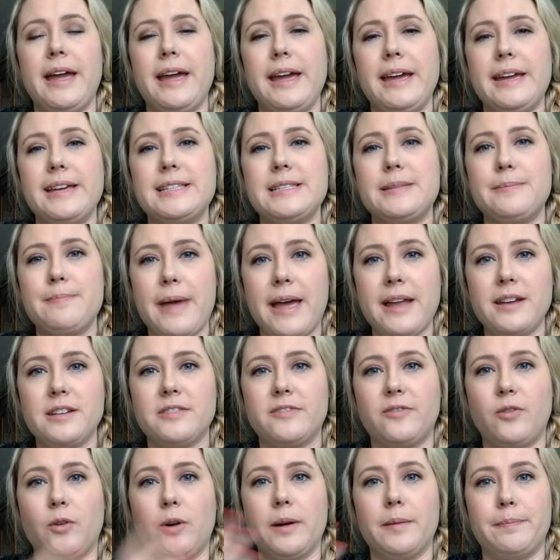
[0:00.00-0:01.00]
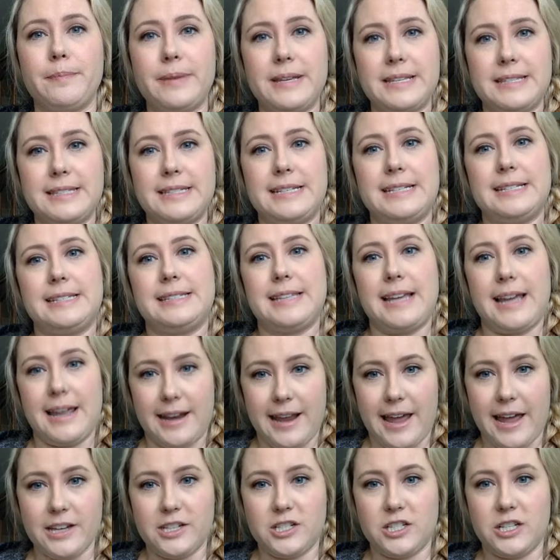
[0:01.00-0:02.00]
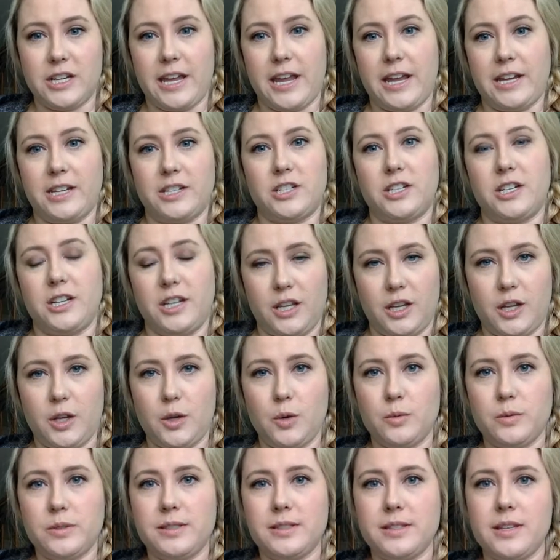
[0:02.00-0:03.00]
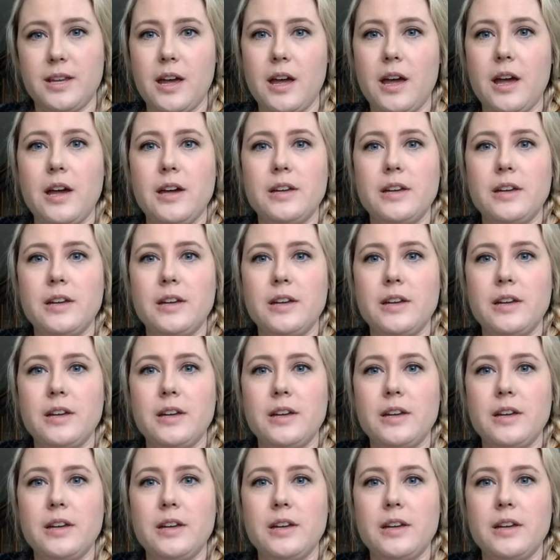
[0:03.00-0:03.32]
is meant for business and education use.